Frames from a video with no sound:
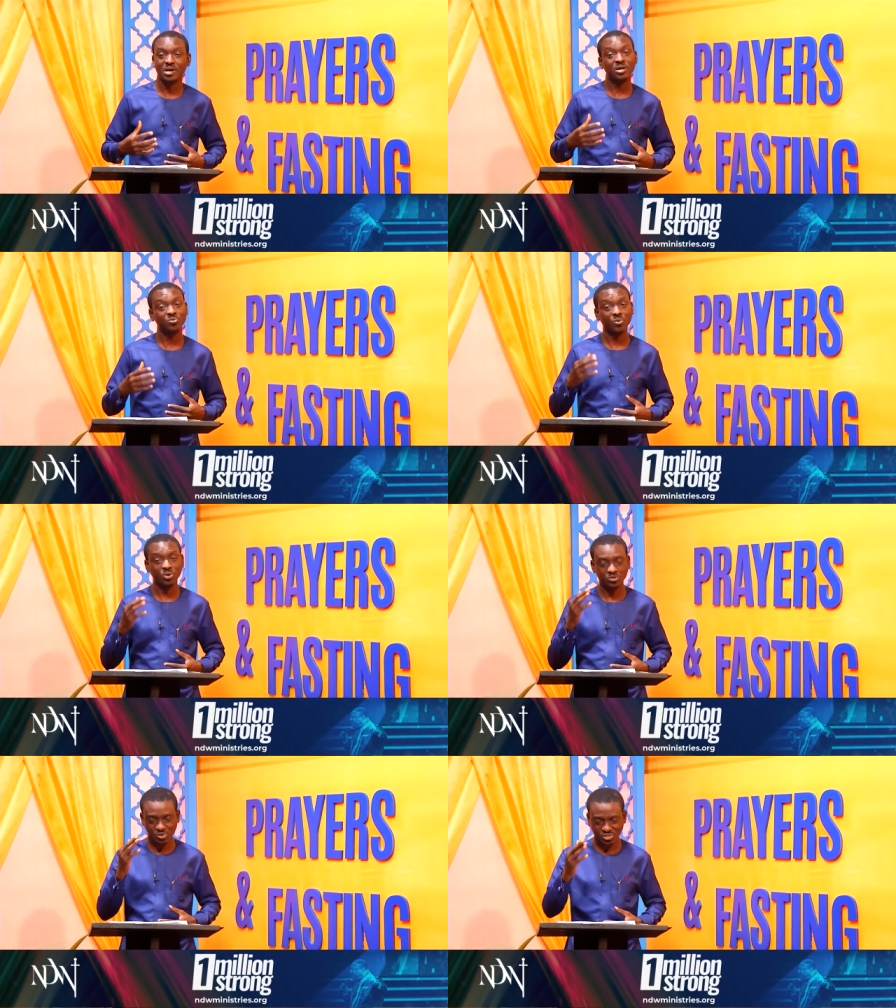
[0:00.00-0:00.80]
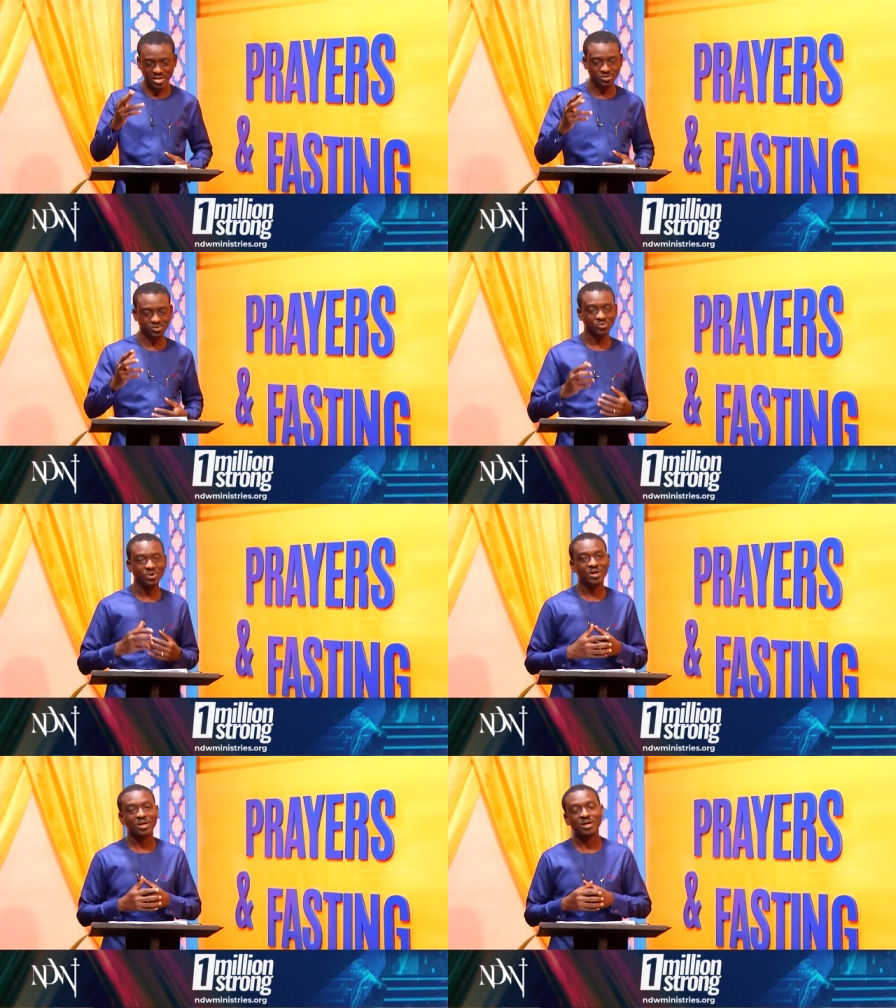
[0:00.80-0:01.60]
And we want to turn to
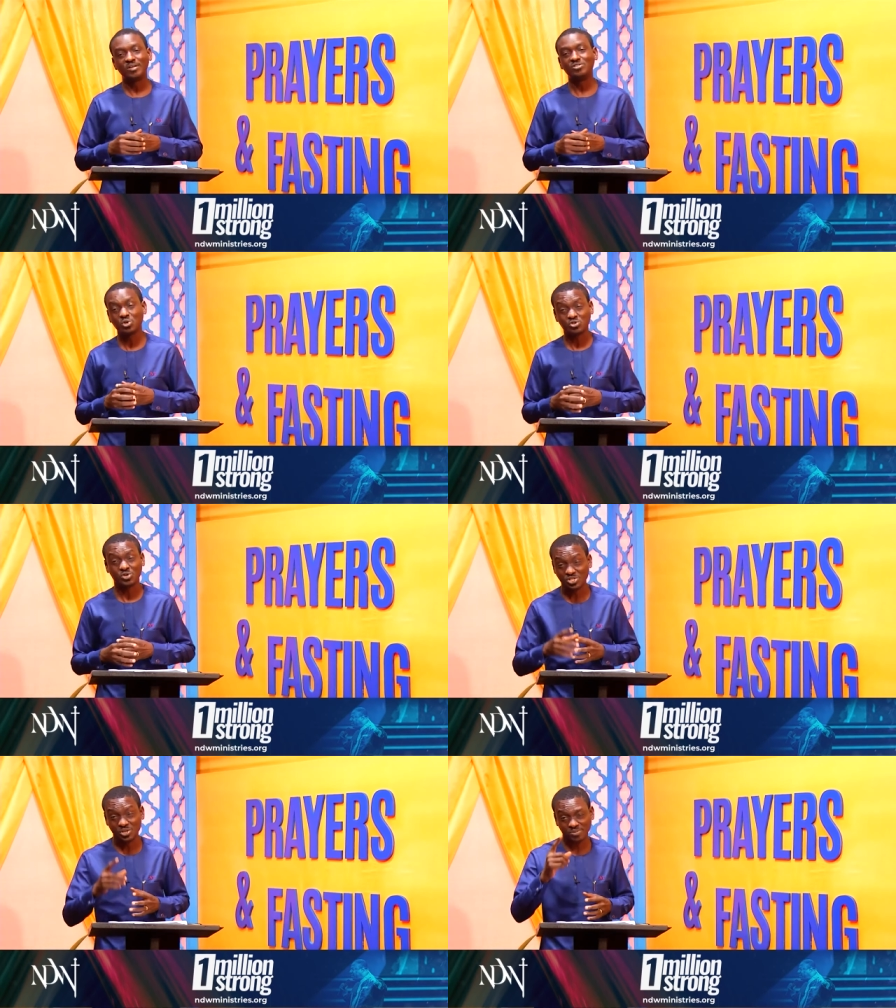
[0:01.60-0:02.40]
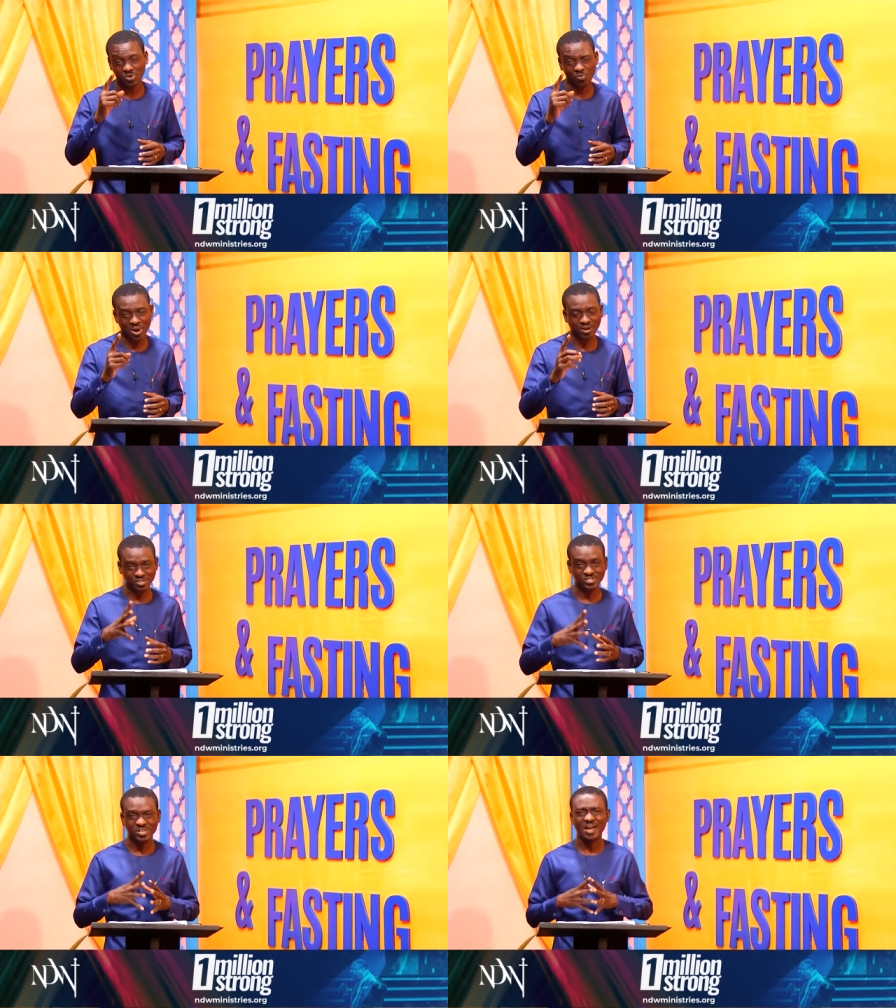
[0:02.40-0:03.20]
Joshua chapter 1,
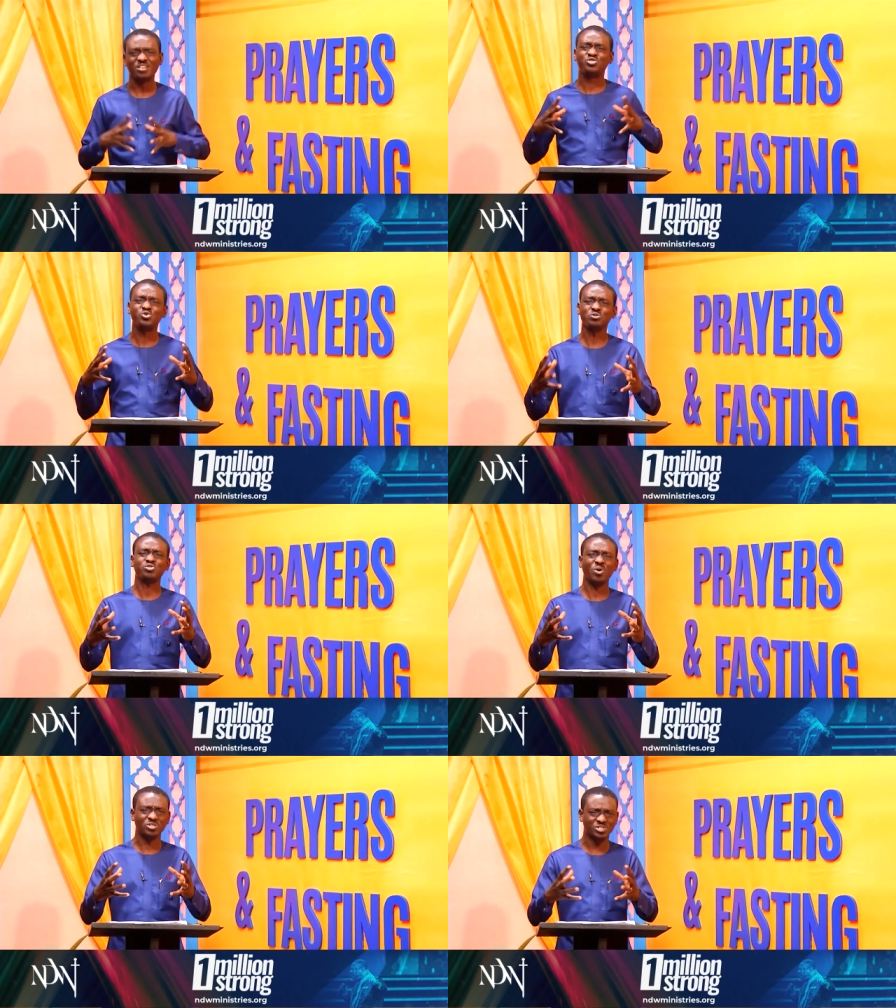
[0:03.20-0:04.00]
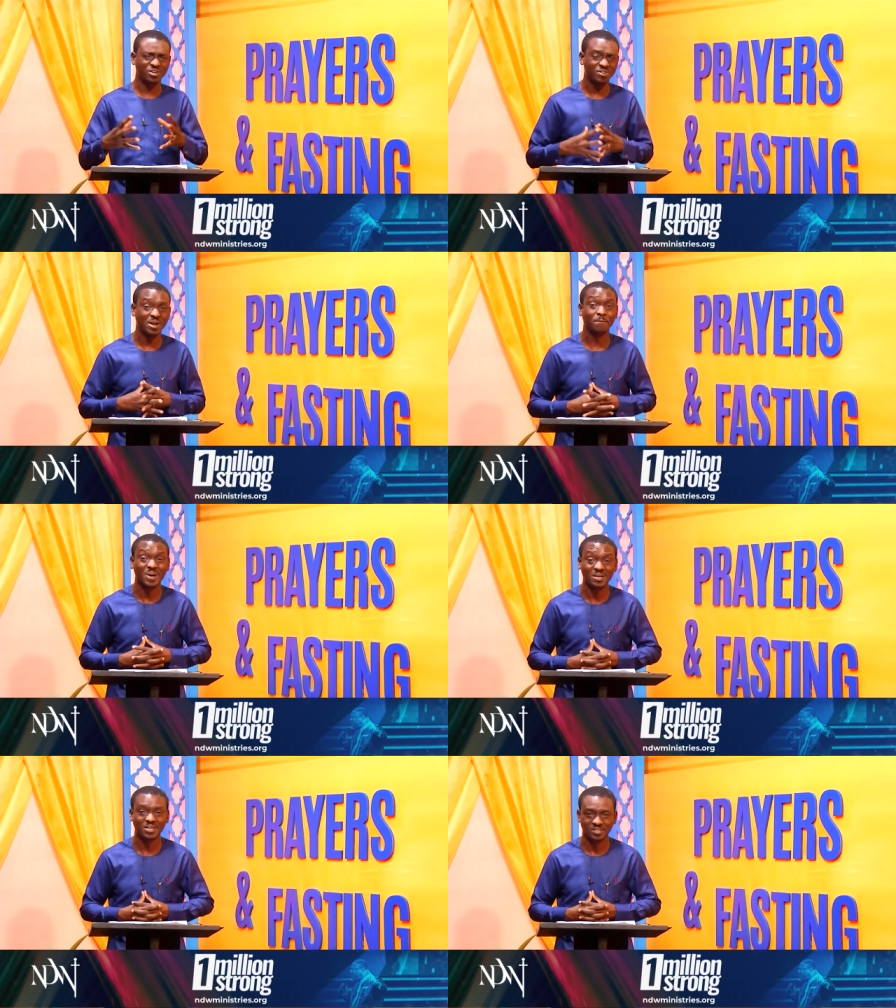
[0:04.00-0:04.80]
verse 9. Joshua was given a
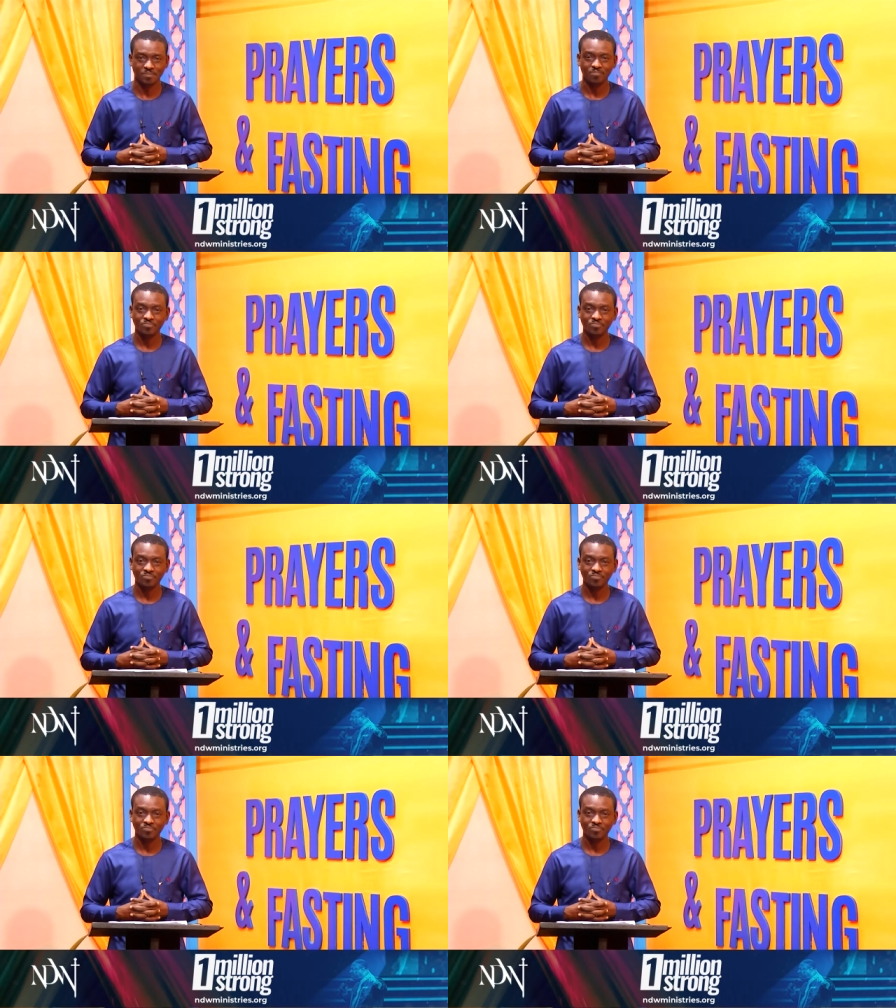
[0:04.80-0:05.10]
mandate,